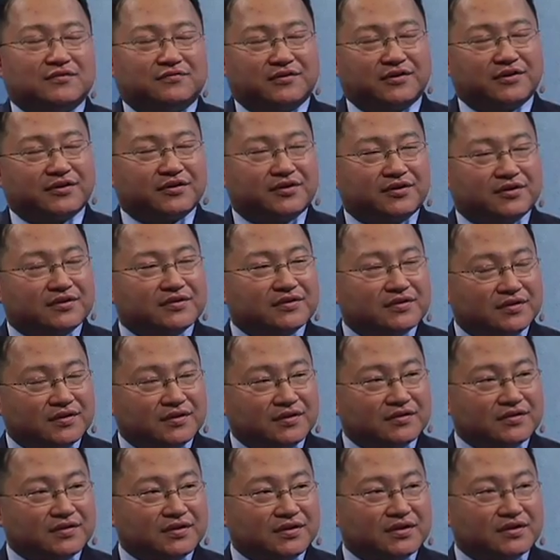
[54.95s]
Very good.
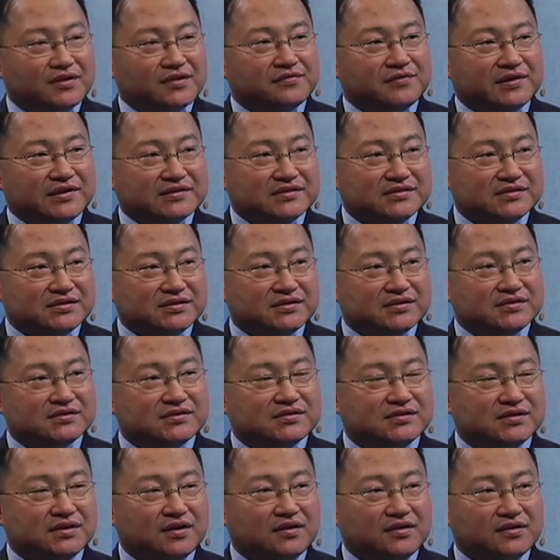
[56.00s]
The DNA vaccines,
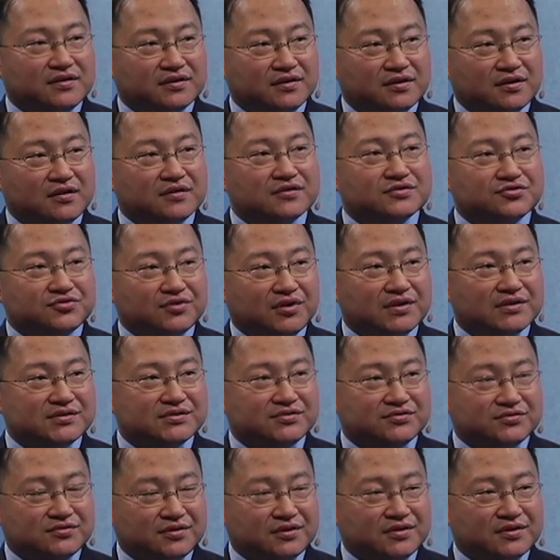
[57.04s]
in
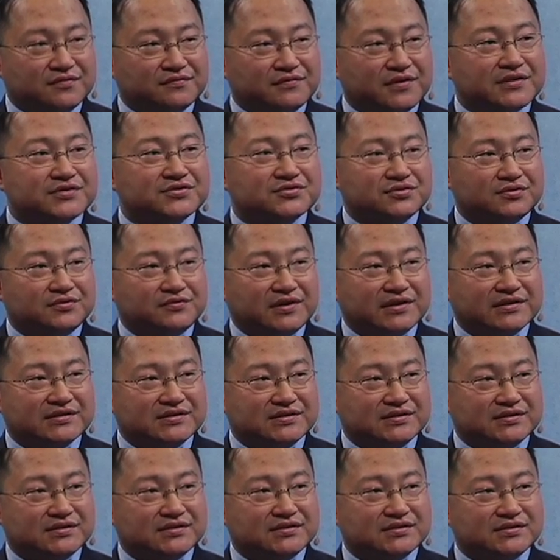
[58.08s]
contrast to the conventional
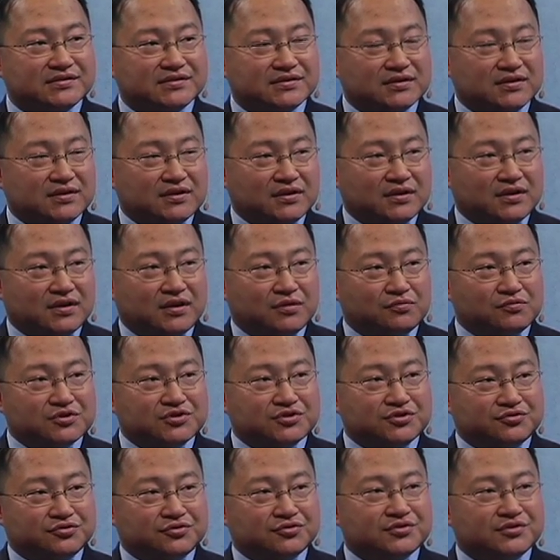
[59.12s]
vaccines,
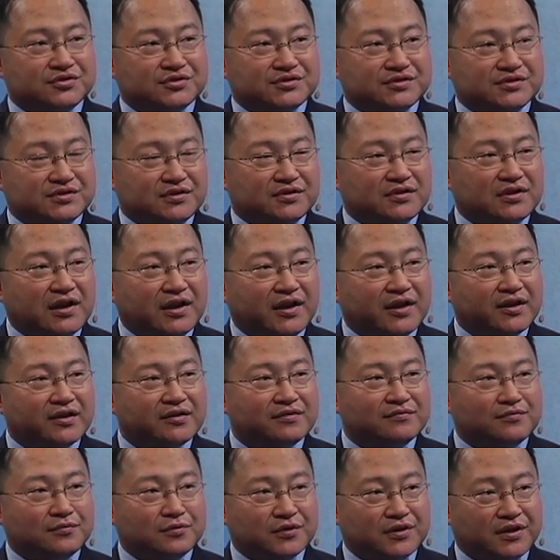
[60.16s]
which uses the
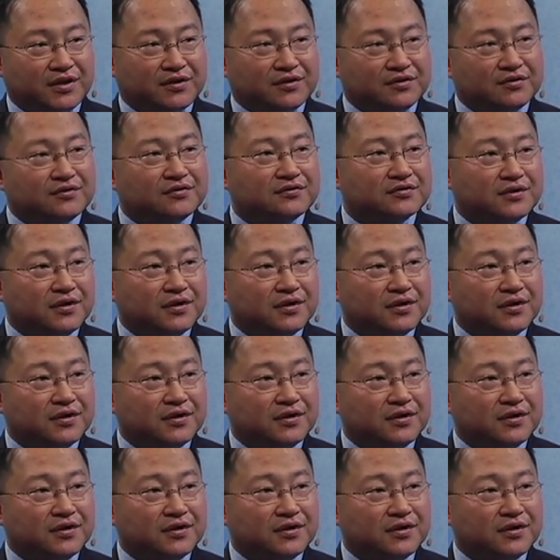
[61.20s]
live or killed